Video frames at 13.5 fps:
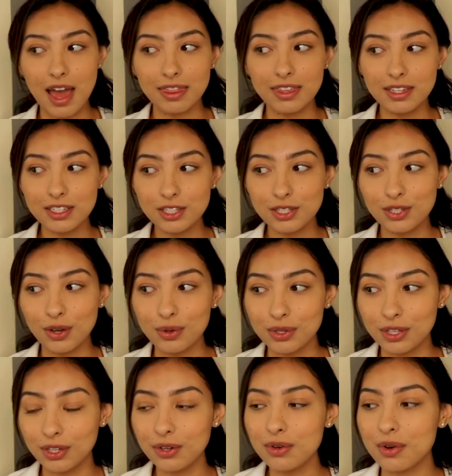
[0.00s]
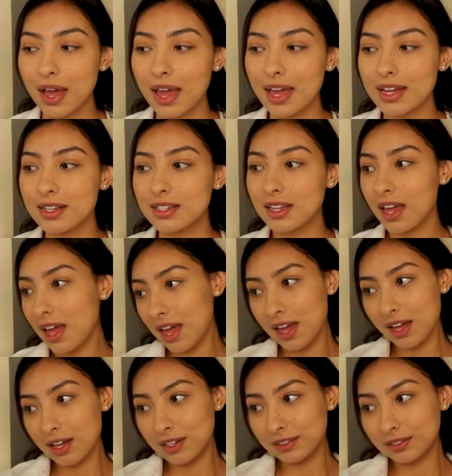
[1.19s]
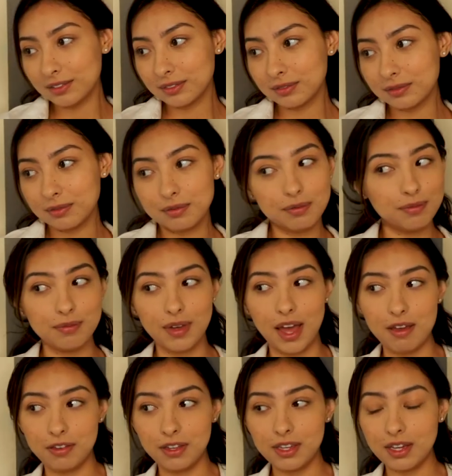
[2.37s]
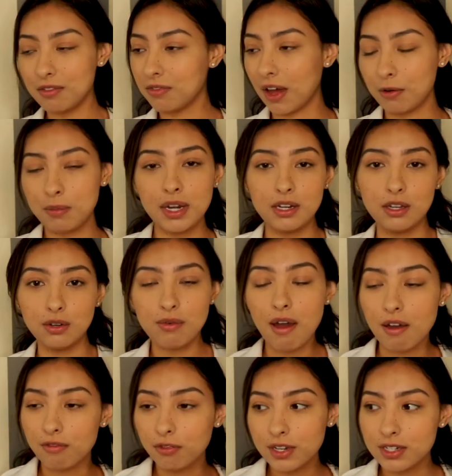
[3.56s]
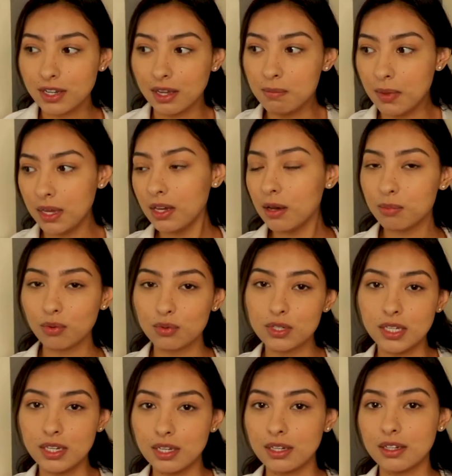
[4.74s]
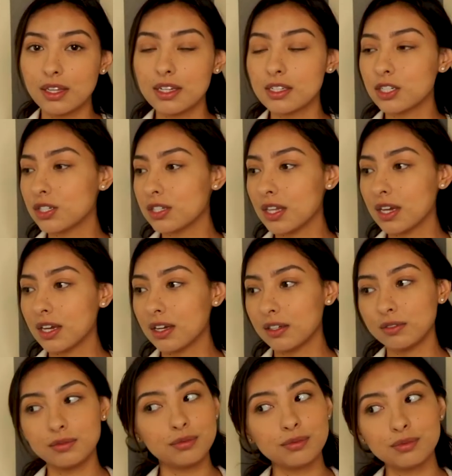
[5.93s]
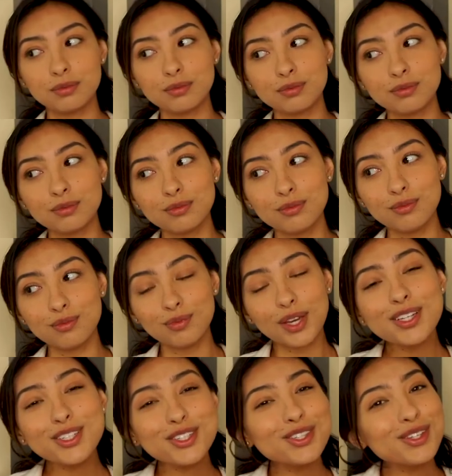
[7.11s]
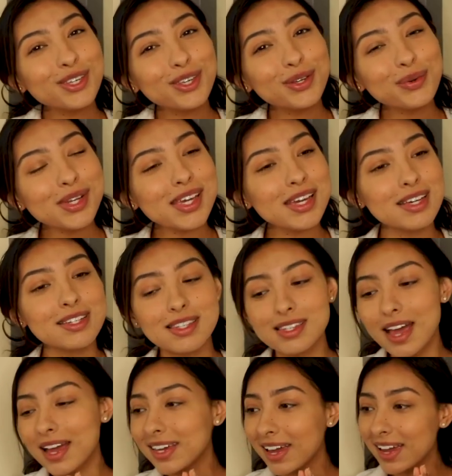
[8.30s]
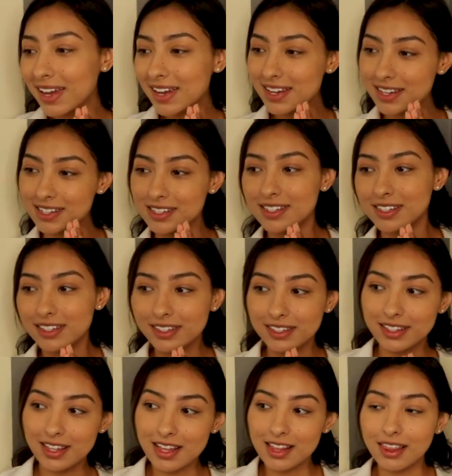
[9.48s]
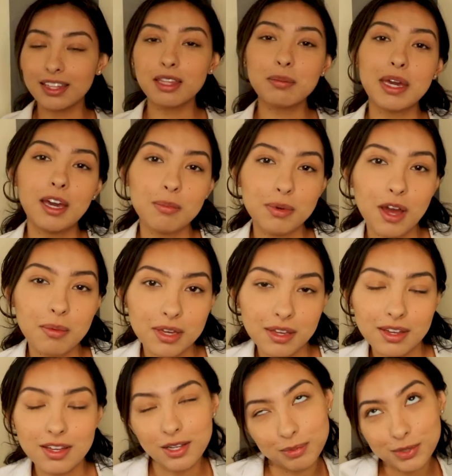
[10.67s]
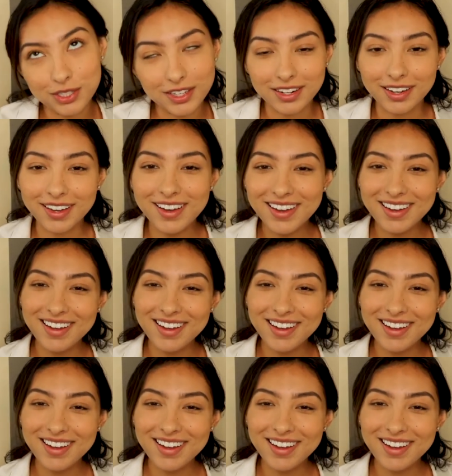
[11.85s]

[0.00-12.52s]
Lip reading: I think it's so cute, and I feel like I found my new everyday makeup routine that just like just the cutest. I can't. Like the makeup, not me. I'm just kidding.